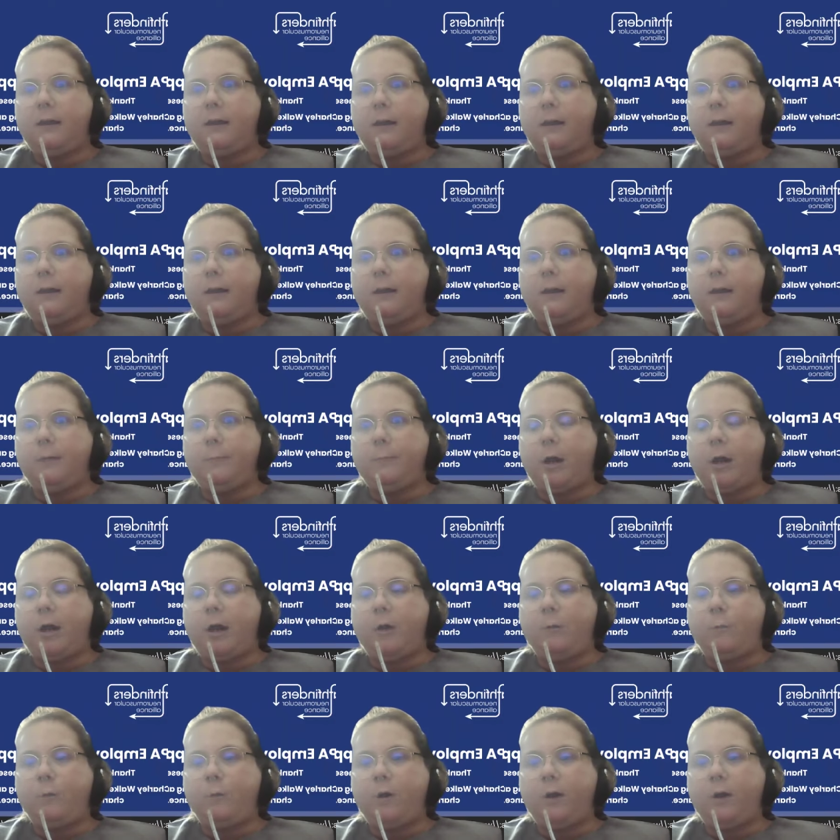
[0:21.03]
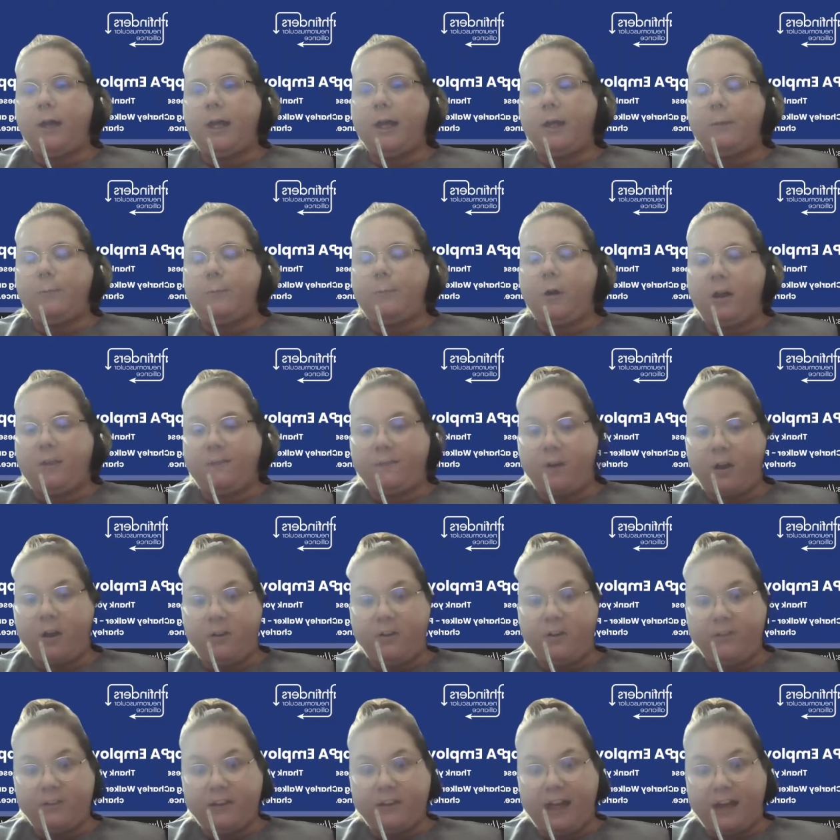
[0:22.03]
I work at
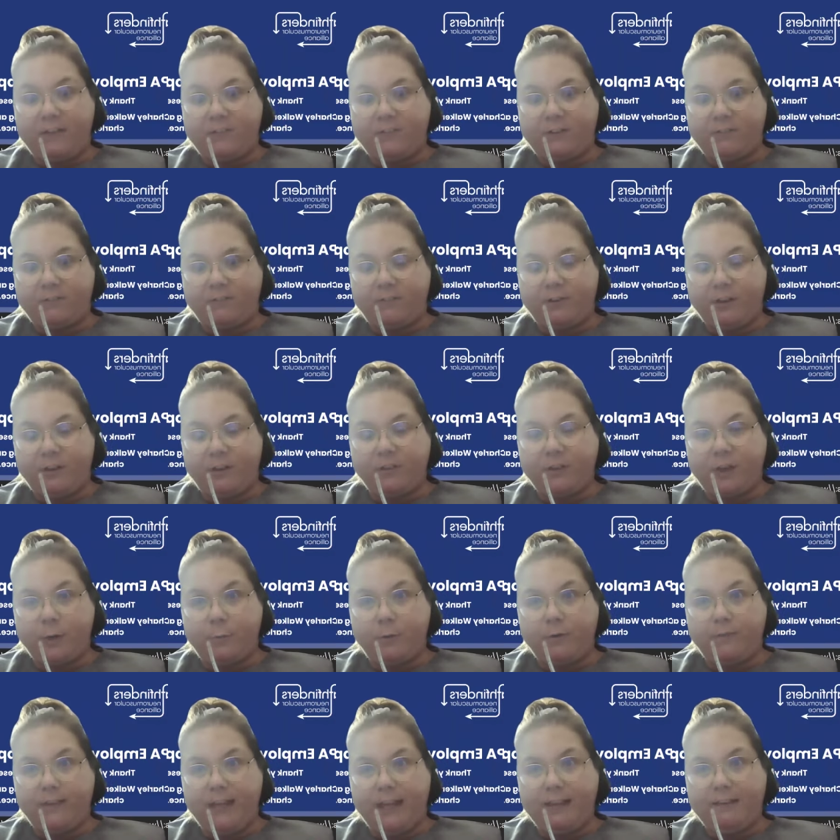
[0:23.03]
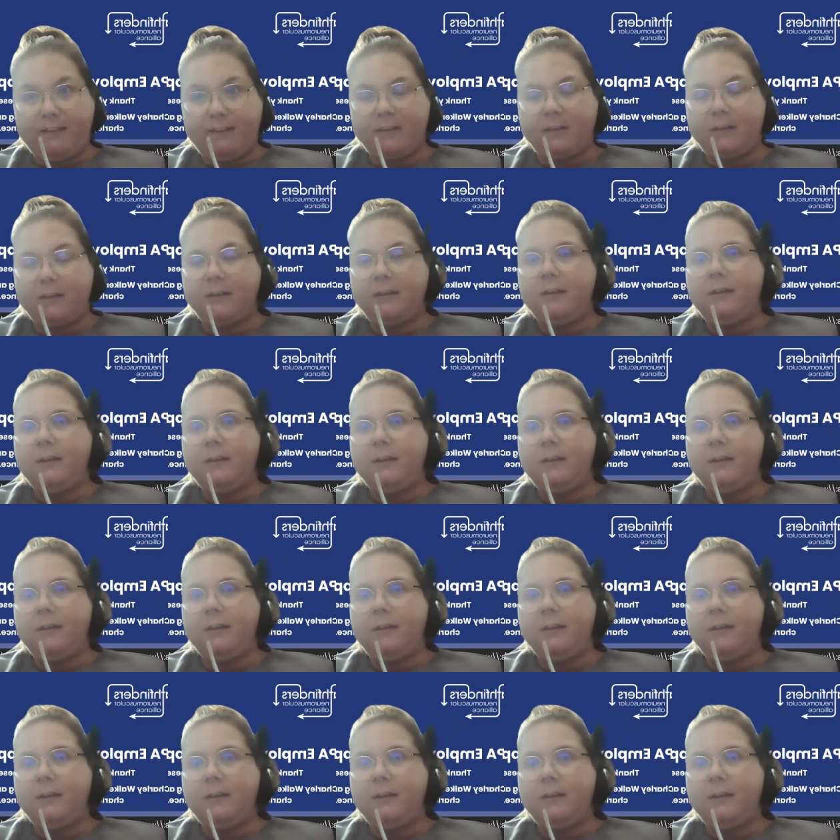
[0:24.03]
Pathfinders and have done for the last couple of years